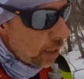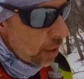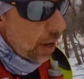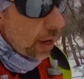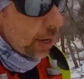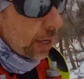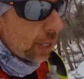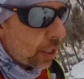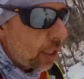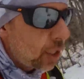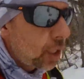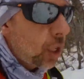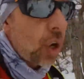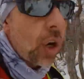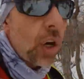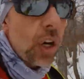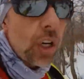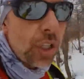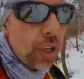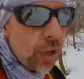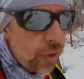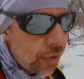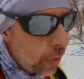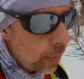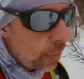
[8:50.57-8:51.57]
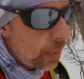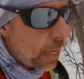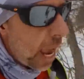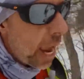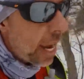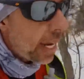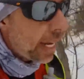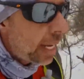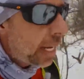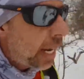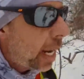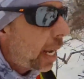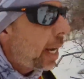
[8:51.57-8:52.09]
trying to discourage you from
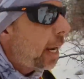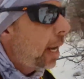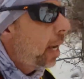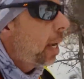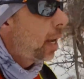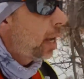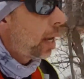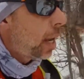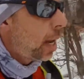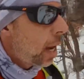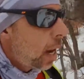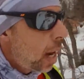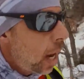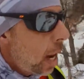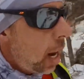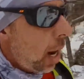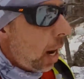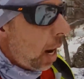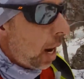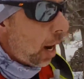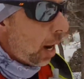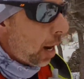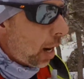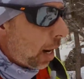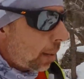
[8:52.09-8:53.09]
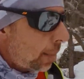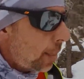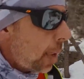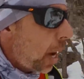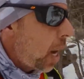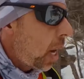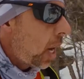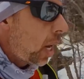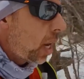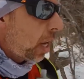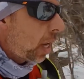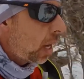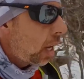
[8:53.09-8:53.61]
taking it,
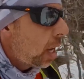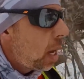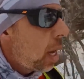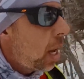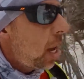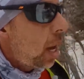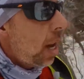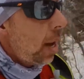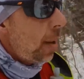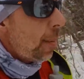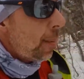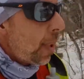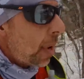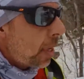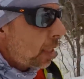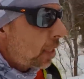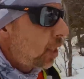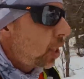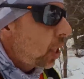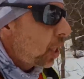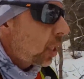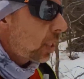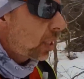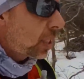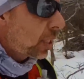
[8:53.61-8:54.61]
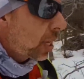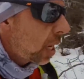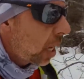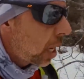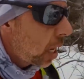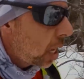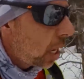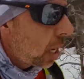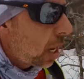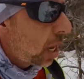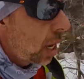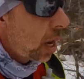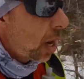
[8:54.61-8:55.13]
but just
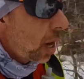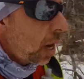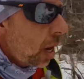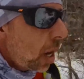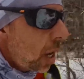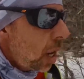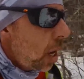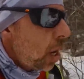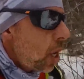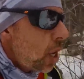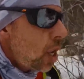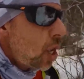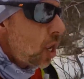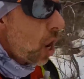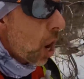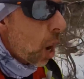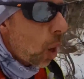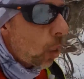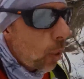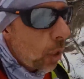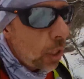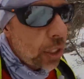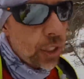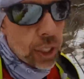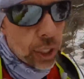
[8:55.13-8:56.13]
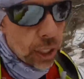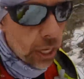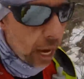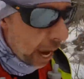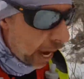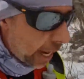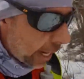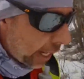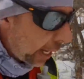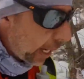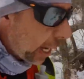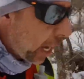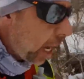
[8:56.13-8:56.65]
know what you're
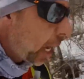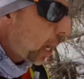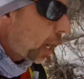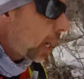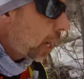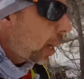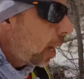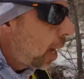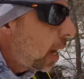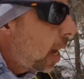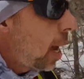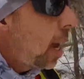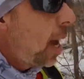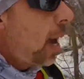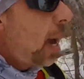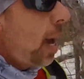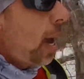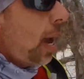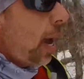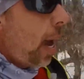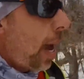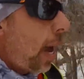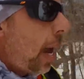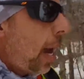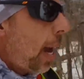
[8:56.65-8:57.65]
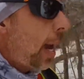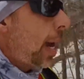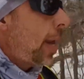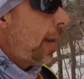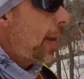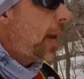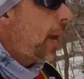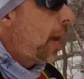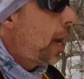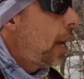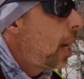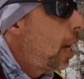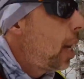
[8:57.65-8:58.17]
getting,
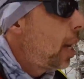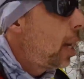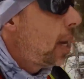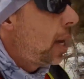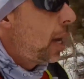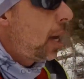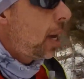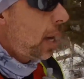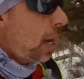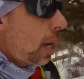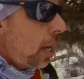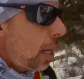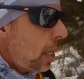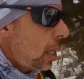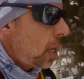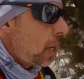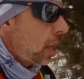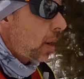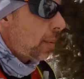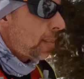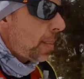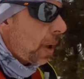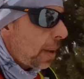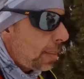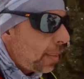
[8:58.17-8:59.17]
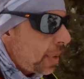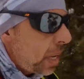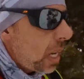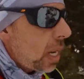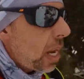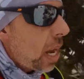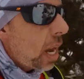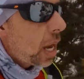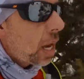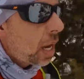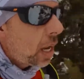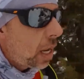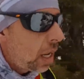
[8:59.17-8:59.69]
and
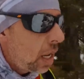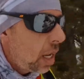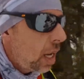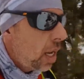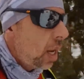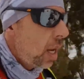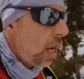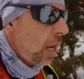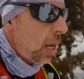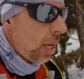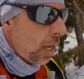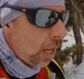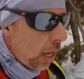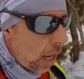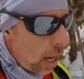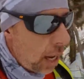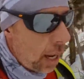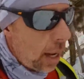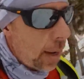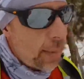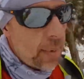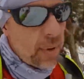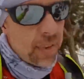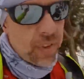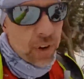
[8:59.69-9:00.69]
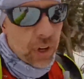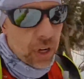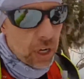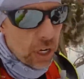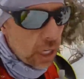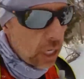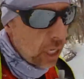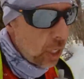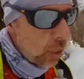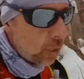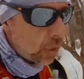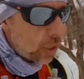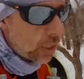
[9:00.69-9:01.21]
maybe if you're
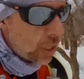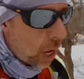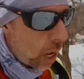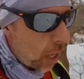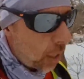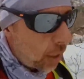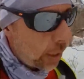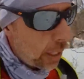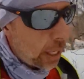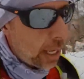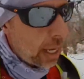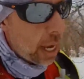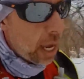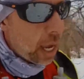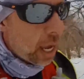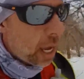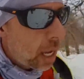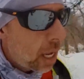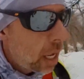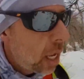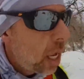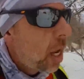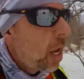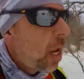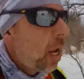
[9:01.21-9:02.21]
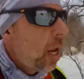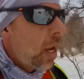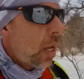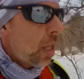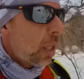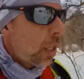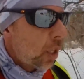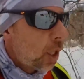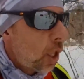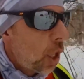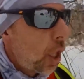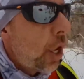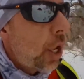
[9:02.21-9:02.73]
going to use Gnarly,
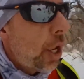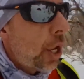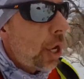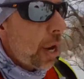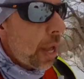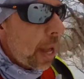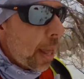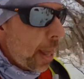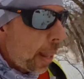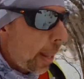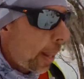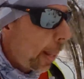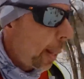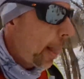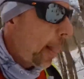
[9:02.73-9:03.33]
learn